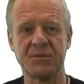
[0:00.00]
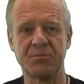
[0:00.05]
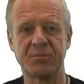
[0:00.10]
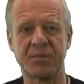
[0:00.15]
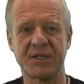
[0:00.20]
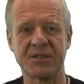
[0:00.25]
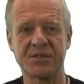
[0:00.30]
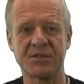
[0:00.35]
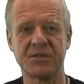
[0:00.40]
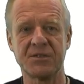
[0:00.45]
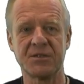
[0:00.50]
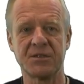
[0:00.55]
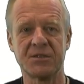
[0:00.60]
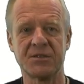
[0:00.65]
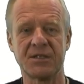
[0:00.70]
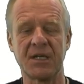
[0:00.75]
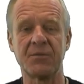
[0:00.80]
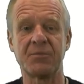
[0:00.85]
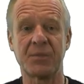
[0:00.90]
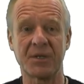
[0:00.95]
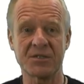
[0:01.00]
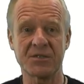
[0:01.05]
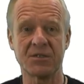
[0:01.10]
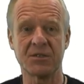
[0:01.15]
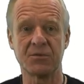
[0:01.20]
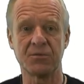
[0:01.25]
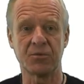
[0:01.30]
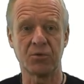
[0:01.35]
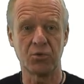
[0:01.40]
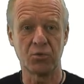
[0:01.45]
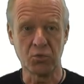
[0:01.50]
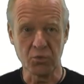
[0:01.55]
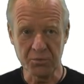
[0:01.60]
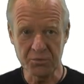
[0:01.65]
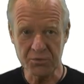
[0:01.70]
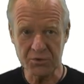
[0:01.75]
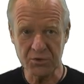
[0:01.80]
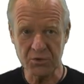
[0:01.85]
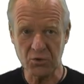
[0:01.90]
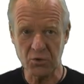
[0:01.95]
Here in this example, let's assume
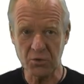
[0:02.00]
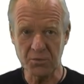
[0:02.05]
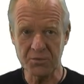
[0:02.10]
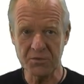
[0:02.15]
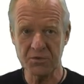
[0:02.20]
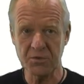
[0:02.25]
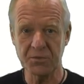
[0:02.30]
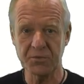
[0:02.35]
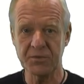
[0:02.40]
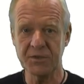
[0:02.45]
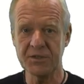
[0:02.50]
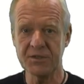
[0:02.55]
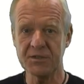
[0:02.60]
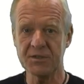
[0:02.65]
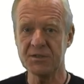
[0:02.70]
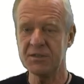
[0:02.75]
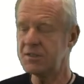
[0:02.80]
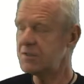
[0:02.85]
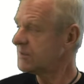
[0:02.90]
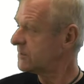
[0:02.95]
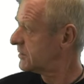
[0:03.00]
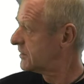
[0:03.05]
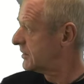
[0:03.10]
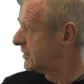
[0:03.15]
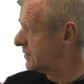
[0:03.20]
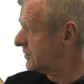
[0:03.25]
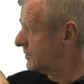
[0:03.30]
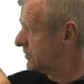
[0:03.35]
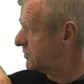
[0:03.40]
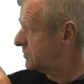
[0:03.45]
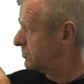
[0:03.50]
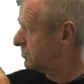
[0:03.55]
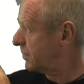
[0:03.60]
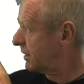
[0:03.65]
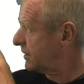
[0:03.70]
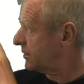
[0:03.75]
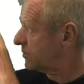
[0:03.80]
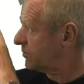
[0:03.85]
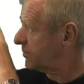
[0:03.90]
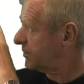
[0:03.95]
it is 2200
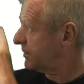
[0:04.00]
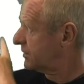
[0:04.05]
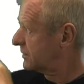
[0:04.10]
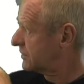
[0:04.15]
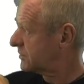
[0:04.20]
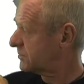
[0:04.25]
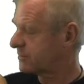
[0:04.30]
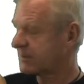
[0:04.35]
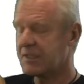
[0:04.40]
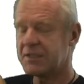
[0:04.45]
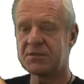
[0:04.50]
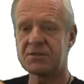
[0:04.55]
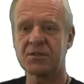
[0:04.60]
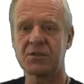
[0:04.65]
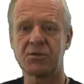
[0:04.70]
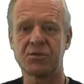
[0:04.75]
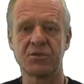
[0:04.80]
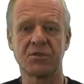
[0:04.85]
liters per minute.